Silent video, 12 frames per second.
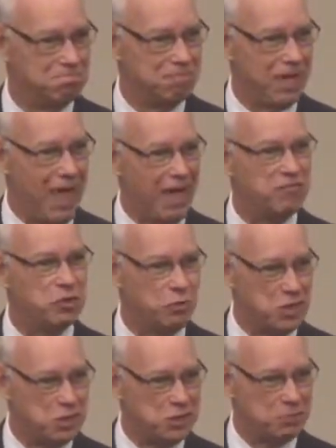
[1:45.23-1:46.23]
after
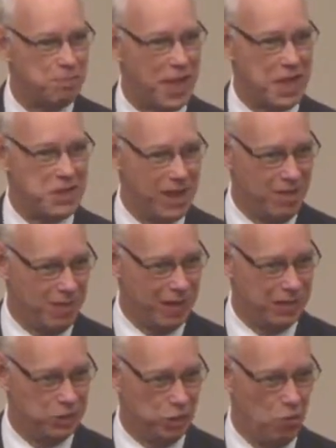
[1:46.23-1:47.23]
this pandemic
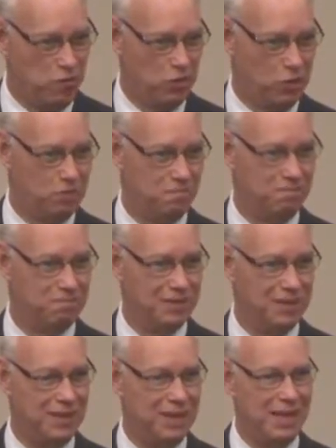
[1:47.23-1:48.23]
is over,
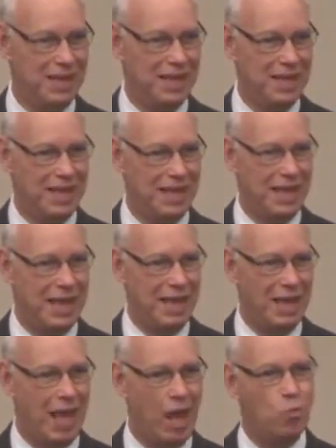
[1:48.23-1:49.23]

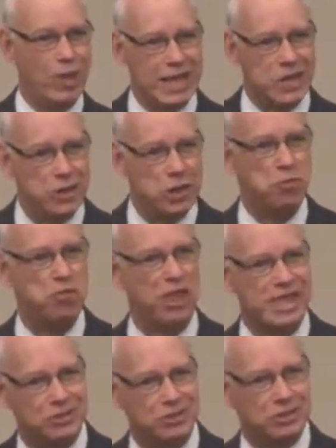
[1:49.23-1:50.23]
how we can do
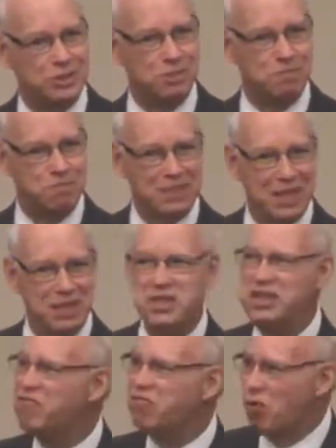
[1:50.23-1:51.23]
things
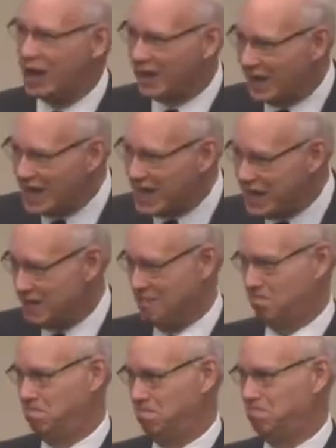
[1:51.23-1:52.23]
differently
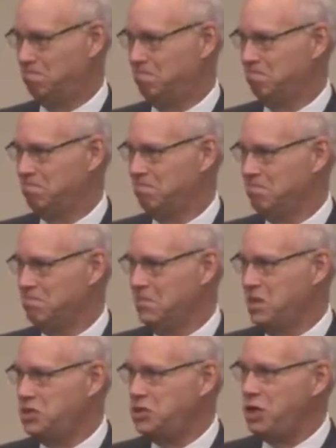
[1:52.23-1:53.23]

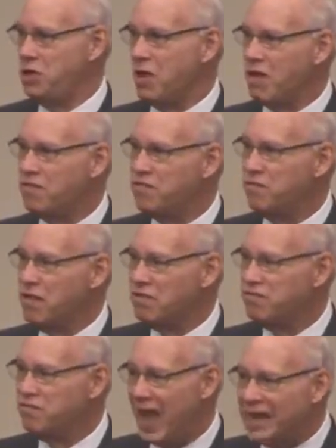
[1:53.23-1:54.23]
to
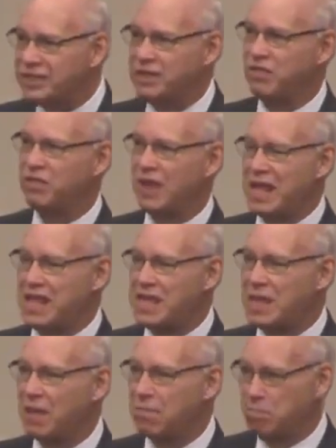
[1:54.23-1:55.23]
effectively
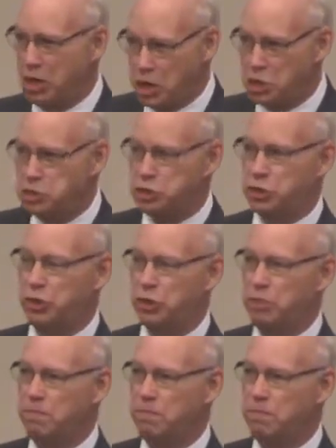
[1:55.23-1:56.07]
minister